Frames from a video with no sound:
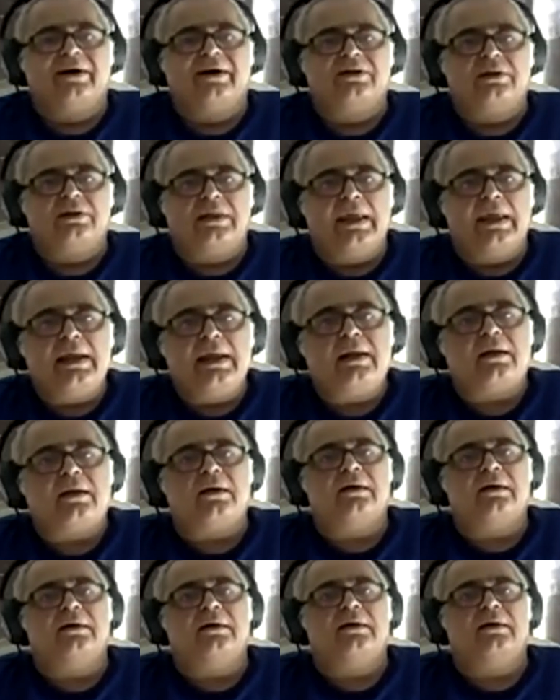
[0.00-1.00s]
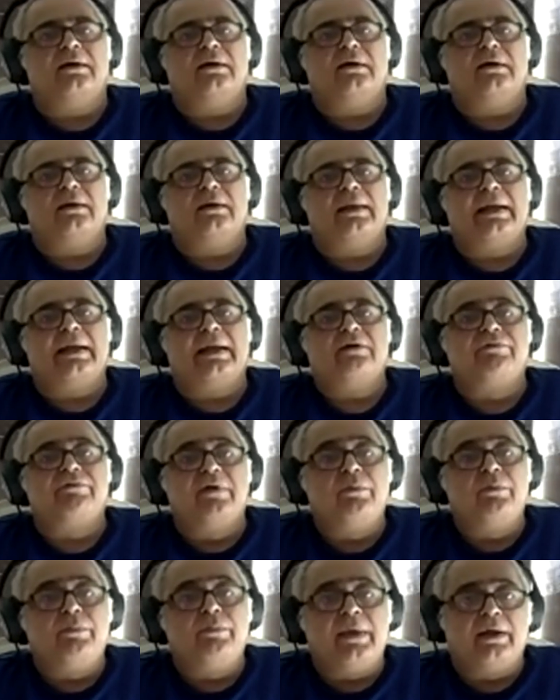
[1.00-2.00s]
think like a
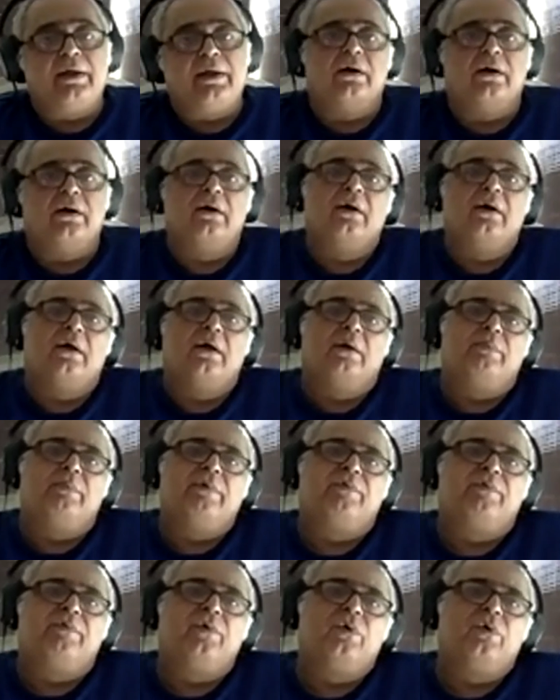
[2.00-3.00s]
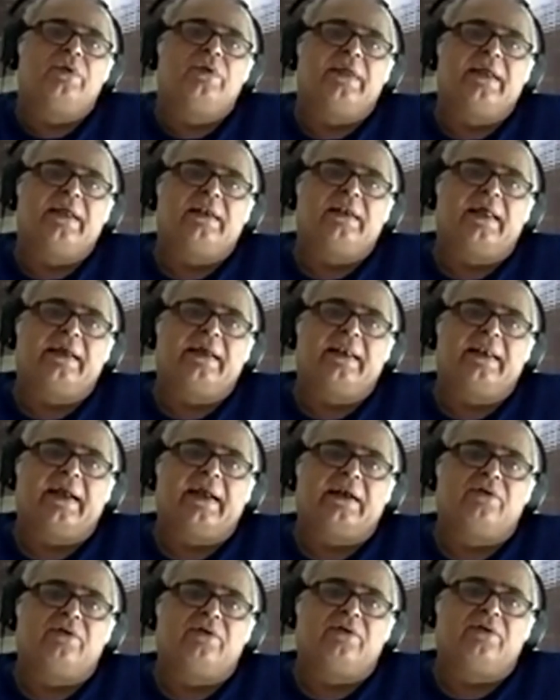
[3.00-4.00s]
filmmaker before you think like an
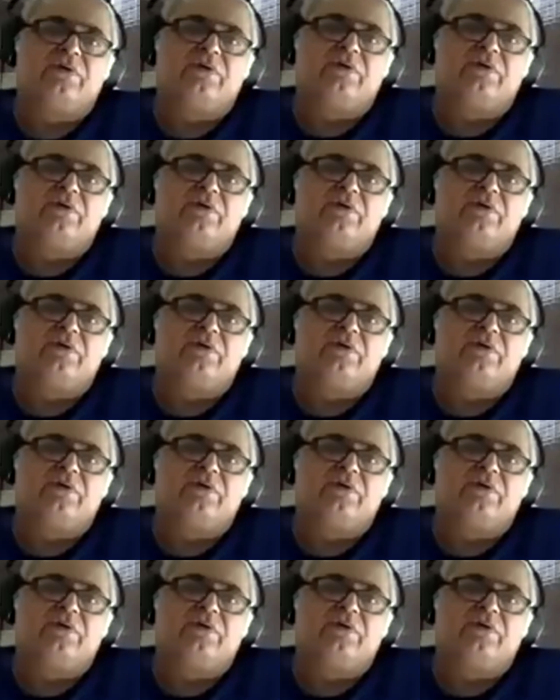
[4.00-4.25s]
activist.